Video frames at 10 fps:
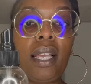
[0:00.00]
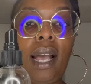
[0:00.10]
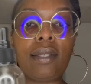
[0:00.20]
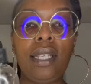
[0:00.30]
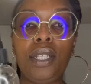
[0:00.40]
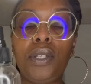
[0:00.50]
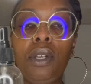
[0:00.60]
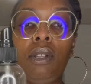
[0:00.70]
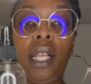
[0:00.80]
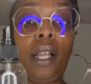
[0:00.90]
I'll send it to
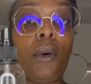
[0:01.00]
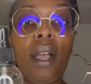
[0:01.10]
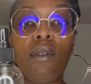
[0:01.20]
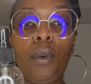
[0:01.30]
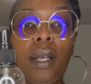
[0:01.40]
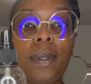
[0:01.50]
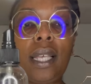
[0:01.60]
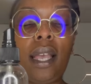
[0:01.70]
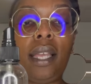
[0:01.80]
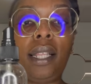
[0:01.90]
you. They don't have a
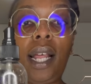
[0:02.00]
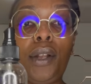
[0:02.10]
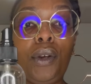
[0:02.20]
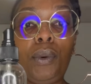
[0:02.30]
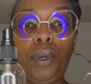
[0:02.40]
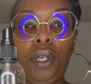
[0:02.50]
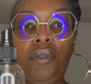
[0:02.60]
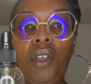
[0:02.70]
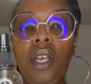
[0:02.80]
website that I know of,